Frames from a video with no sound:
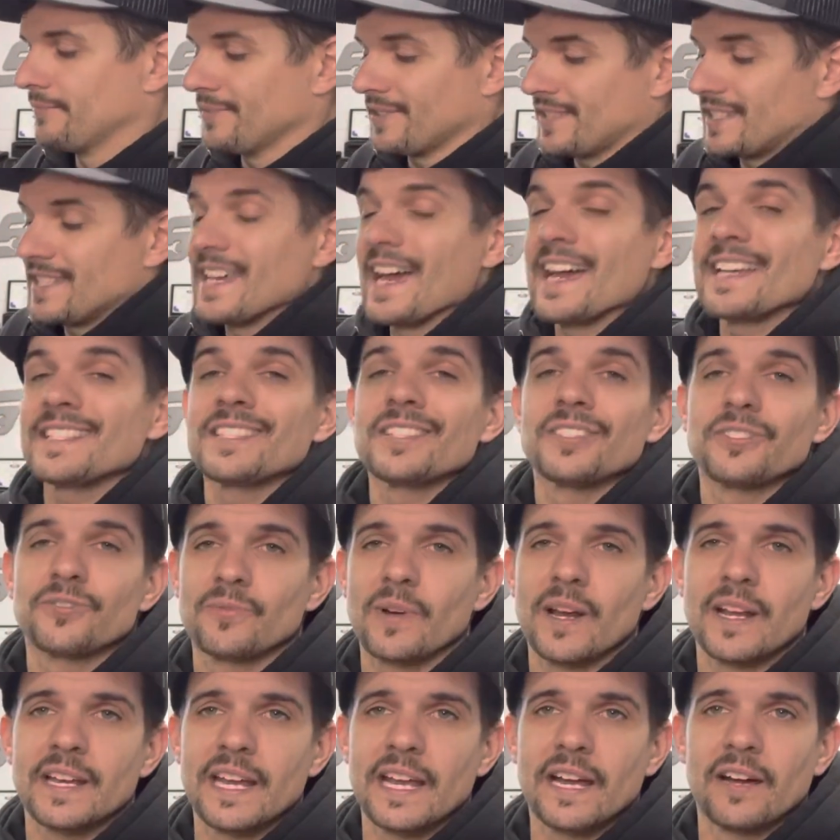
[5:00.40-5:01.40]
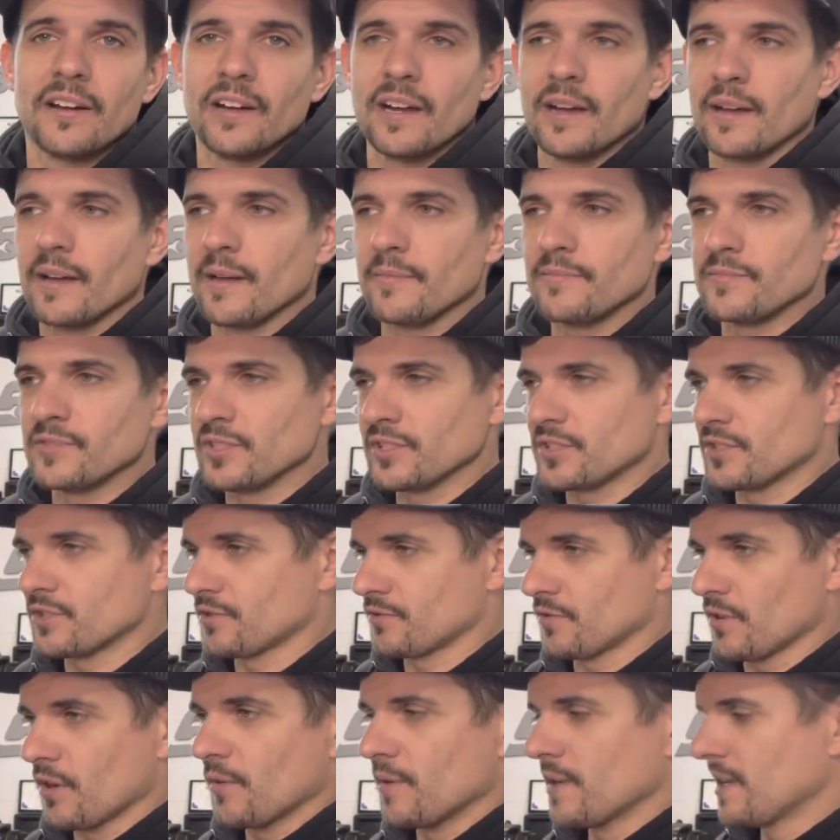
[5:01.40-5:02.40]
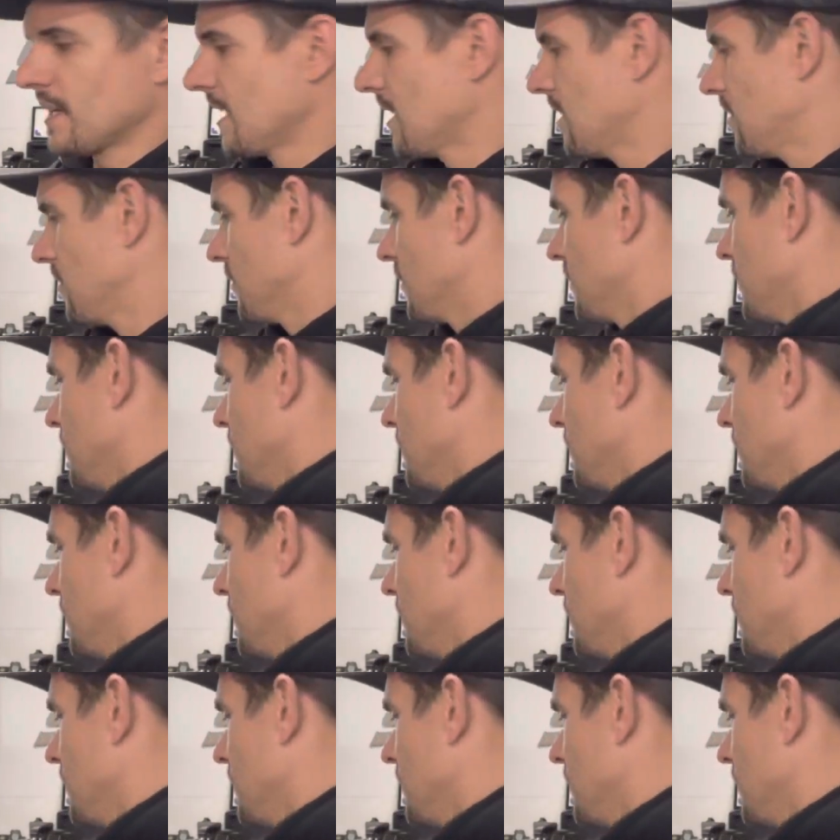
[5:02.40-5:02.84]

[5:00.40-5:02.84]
guesses right now. I'm just throwing out